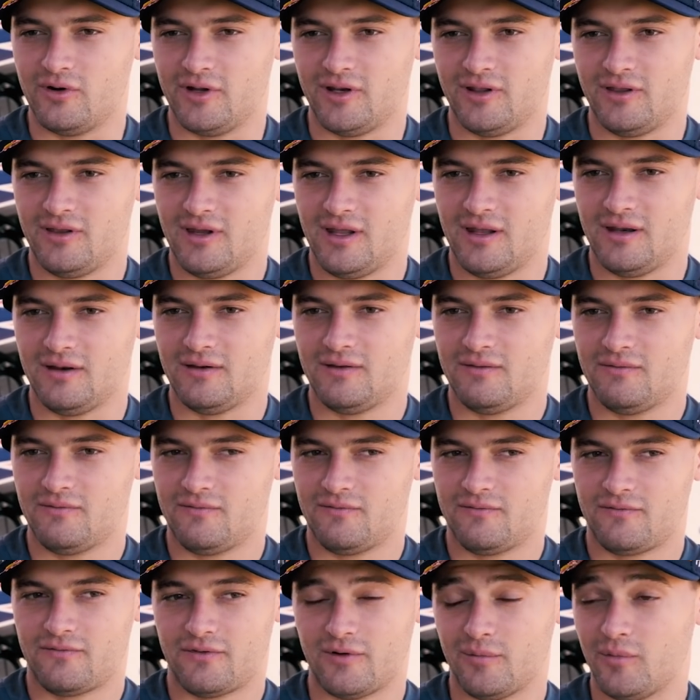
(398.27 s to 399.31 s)
And
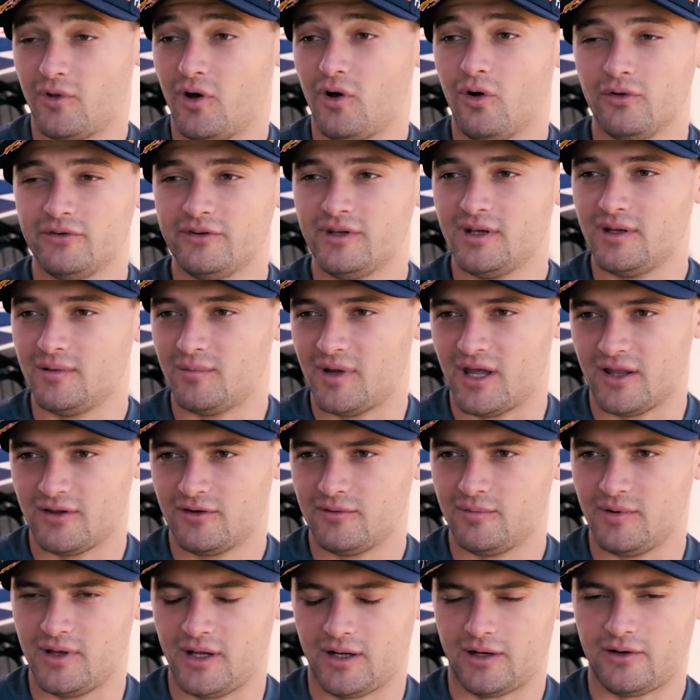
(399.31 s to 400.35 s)
from the whole team
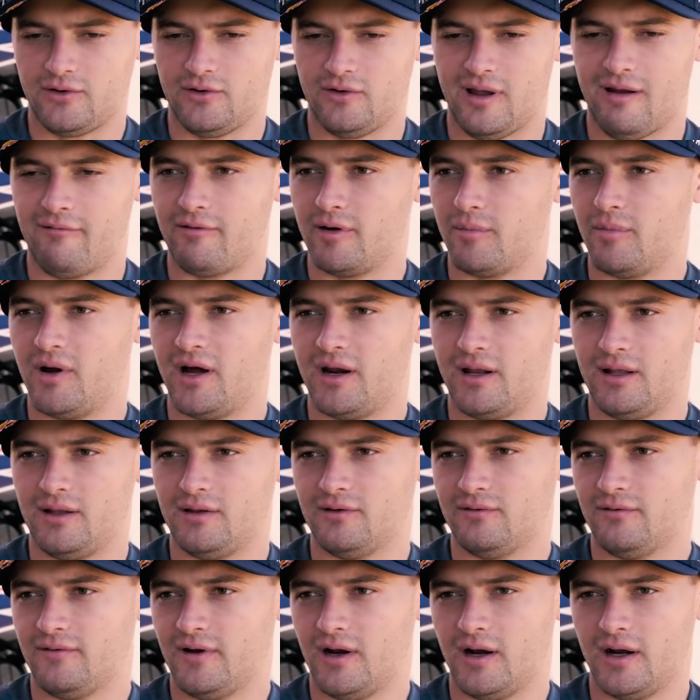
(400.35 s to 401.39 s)
aspect, everybody
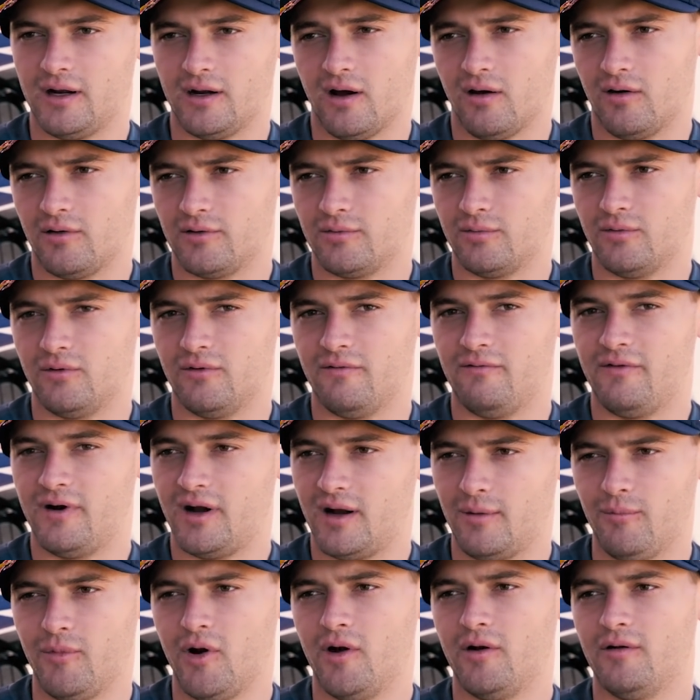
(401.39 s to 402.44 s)
is very knowledgeable and
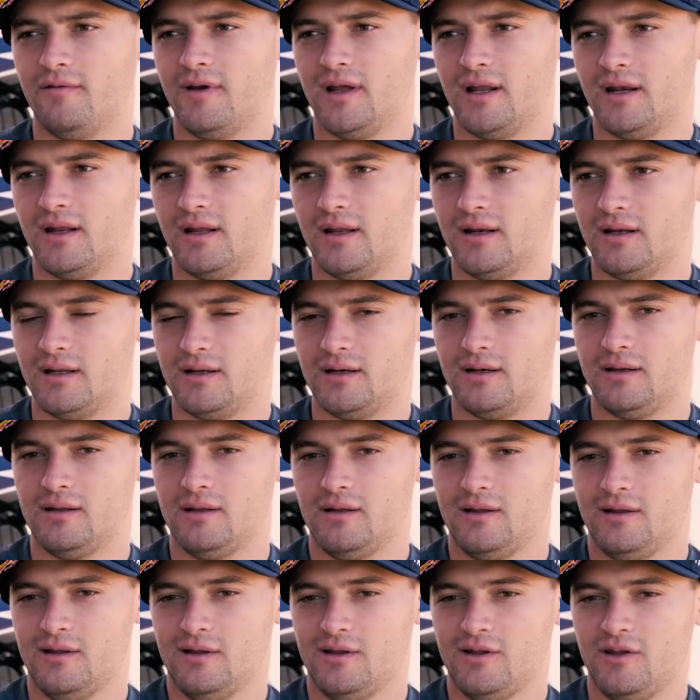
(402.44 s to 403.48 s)
very motivated, and
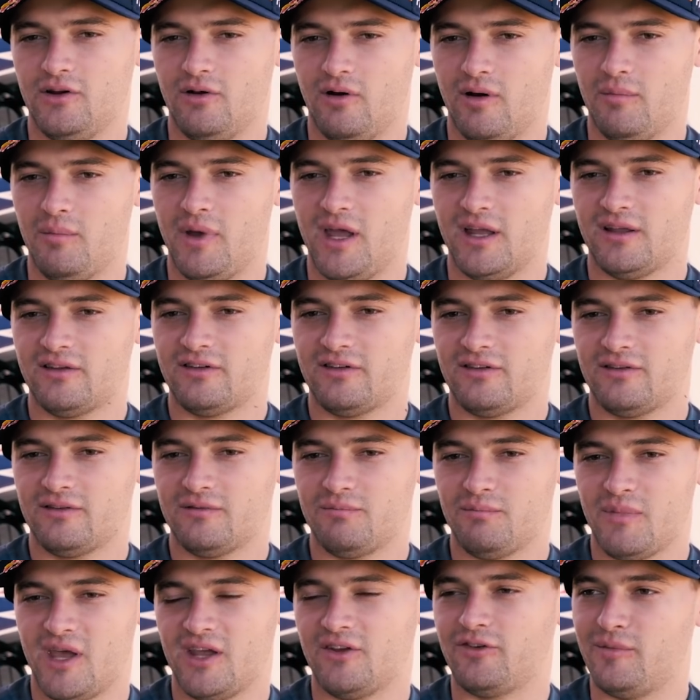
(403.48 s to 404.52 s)
it
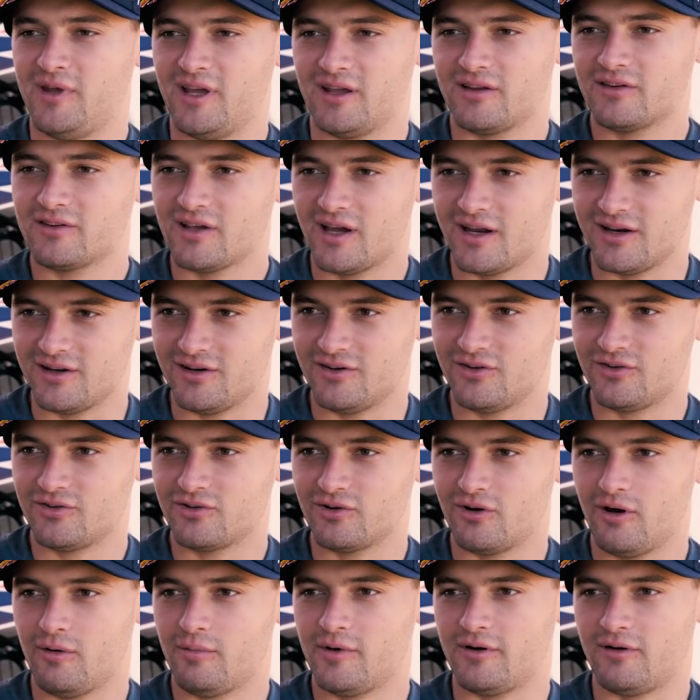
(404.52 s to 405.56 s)
makes me excited to
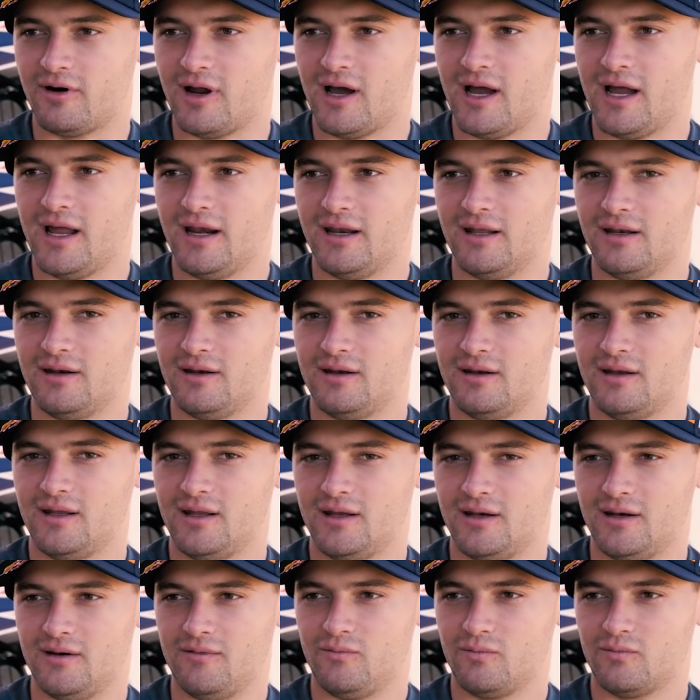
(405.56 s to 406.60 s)
show up and ride
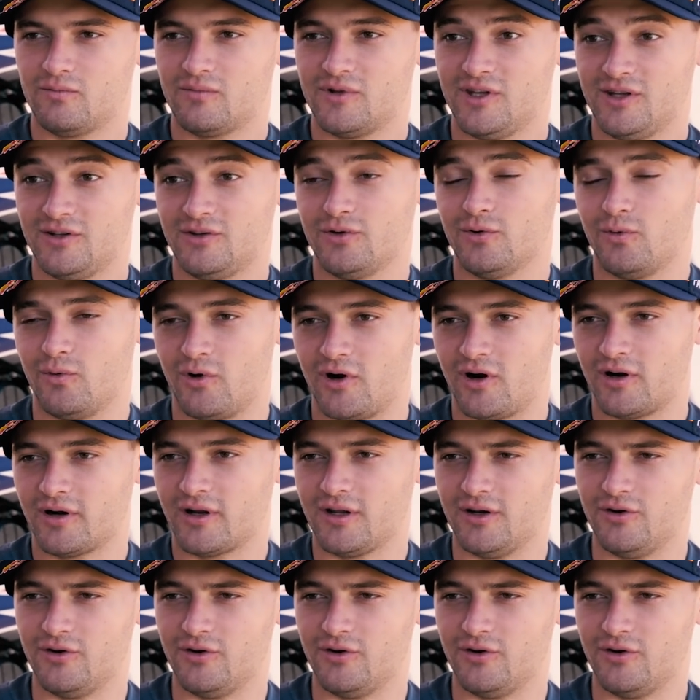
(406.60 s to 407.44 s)
and get to work